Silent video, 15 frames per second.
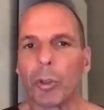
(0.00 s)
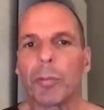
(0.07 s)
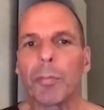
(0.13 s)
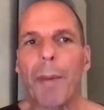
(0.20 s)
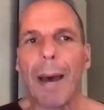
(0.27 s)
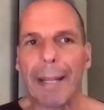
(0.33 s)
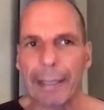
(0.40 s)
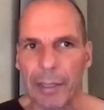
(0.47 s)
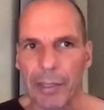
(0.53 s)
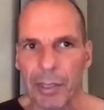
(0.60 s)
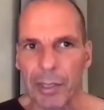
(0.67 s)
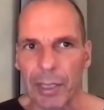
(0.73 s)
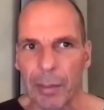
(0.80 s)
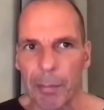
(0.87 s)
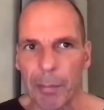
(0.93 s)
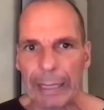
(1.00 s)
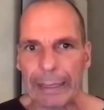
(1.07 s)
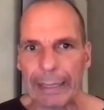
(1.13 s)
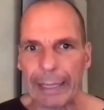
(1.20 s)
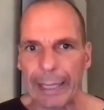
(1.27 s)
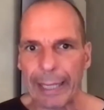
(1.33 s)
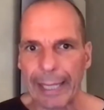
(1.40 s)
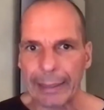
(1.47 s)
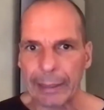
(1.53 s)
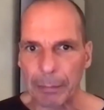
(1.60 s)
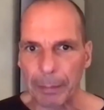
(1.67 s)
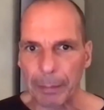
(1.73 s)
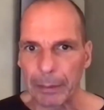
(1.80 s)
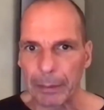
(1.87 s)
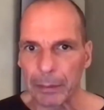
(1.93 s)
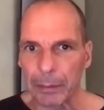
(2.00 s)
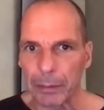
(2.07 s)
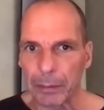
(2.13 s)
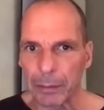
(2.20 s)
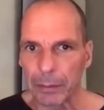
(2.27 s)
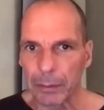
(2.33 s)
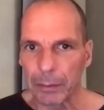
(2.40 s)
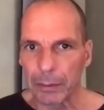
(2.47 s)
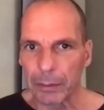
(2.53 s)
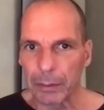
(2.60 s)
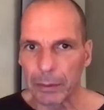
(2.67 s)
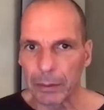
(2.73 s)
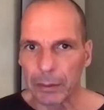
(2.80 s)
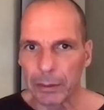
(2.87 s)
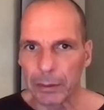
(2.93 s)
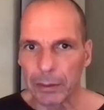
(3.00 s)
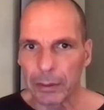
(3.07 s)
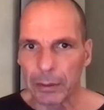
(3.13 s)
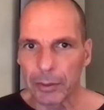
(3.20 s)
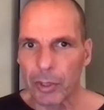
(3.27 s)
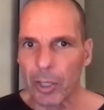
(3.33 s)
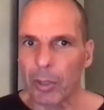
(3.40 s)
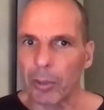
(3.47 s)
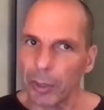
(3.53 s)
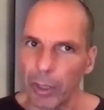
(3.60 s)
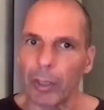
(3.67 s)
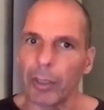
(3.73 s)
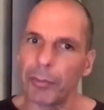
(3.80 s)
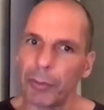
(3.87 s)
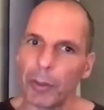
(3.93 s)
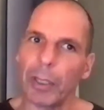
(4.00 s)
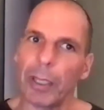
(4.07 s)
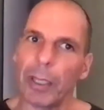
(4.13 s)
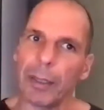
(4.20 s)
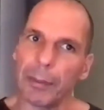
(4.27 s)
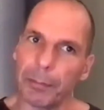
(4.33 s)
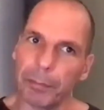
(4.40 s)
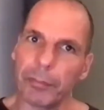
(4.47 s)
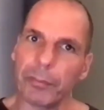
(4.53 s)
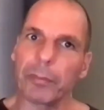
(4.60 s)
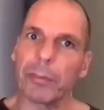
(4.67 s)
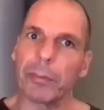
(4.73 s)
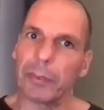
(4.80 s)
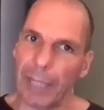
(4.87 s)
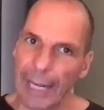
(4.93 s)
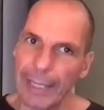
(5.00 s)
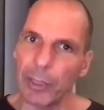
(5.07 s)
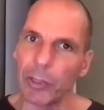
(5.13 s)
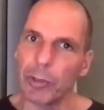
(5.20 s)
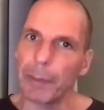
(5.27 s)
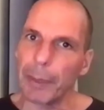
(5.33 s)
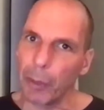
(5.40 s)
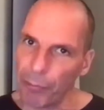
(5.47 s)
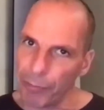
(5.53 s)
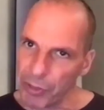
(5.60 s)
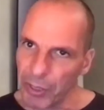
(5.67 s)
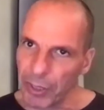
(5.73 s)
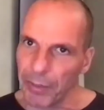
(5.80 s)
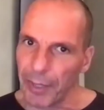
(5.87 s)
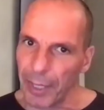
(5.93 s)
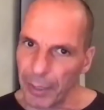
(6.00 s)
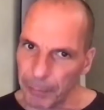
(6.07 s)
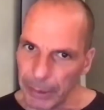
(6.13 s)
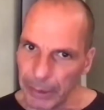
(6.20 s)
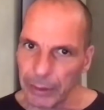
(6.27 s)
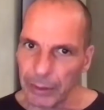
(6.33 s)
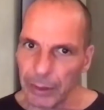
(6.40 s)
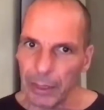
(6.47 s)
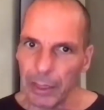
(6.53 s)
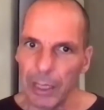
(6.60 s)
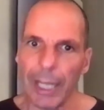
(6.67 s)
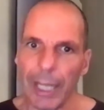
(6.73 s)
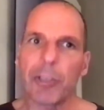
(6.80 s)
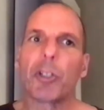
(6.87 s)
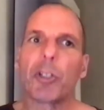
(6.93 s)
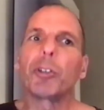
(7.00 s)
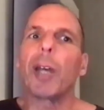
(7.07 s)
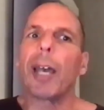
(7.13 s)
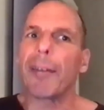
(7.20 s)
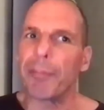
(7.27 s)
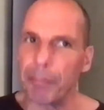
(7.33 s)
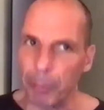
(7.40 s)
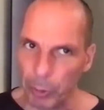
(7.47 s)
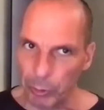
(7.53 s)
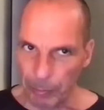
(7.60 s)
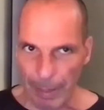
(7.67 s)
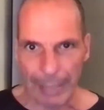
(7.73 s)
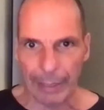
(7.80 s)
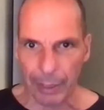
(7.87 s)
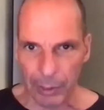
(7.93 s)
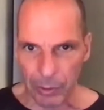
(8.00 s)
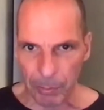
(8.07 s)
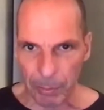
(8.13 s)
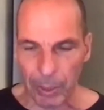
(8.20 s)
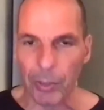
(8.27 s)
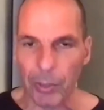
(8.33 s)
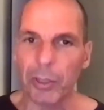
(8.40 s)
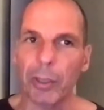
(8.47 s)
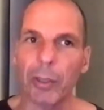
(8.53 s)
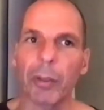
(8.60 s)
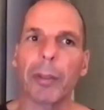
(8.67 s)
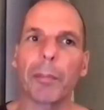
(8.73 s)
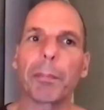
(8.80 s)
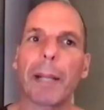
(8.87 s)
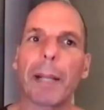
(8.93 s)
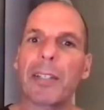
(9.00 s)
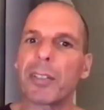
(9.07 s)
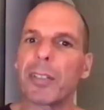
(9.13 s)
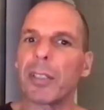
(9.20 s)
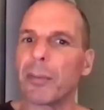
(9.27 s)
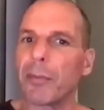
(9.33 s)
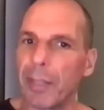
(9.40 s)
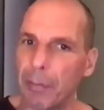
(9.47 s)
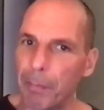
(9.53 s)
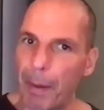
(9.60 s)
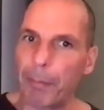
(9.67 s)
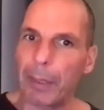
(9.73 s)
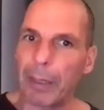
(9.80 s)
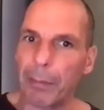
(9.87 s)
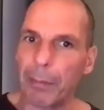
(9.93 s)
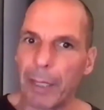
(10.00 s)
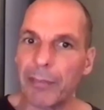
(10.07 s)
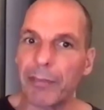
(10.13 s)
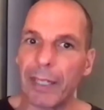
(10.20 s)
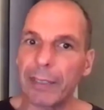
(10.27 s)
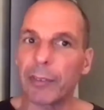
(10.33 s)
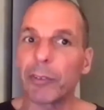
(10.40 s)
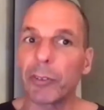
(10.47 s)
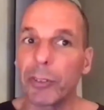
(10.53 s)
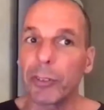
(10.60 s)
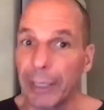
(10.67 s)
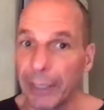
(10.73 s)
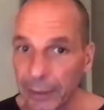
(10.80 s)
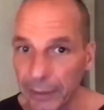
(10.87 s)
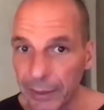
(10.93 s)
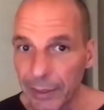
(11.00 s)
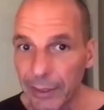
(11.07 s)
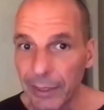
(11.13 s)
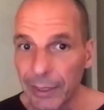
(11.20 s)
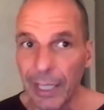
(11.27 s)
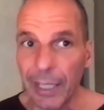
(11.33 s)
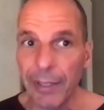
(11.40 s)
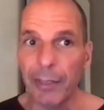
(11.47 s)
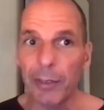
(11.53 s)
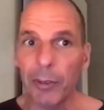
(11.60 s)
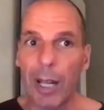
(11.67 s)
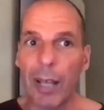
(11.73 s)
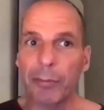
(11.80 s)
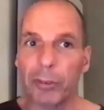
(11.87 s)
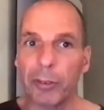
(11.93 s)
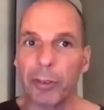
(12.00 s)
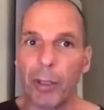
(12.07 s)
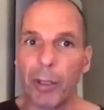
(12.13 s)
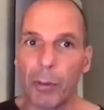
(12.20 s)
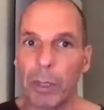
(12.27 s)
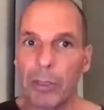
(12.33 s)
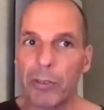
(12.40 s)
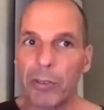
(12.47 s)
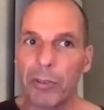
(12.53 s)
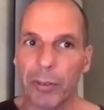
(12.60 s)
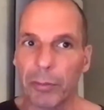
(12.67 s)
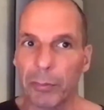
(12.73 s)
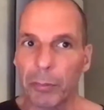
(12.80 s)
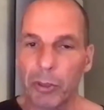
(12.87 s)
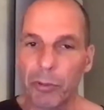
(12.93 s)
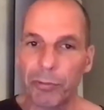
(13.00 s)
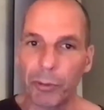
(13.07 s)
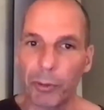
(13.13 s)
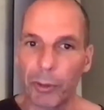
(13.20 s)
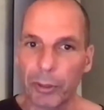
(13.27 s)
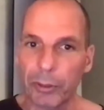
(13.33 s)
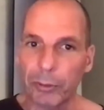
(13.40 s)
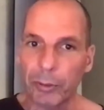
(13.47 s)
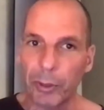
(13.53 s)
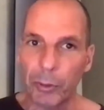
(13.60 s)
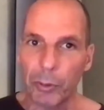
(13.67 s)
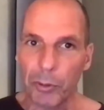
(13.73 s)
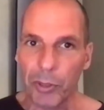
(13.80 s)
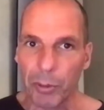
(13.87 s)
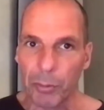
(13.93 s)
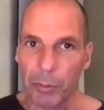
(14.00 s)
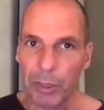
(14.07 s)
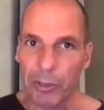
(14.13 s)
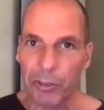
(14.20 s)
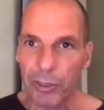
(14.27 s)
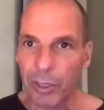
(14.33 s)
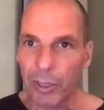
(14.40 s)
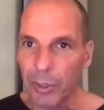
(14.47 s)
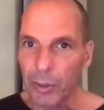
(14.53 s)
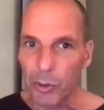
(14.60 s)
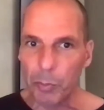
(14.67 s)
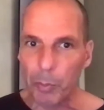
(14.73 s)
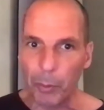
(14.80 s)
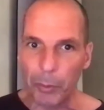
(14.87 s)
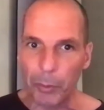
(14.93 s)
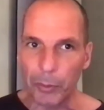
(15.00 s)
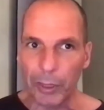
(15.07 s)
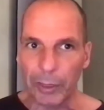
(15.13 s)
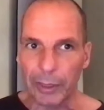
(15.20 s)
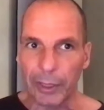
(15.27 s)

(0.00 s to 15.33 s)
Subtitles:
manners in a military academy. So, if you are training to be an officer in the army, it's good to have good manners because, the president of the republic may invite you to dinner. And then you have to know which fork to use and which spoon and,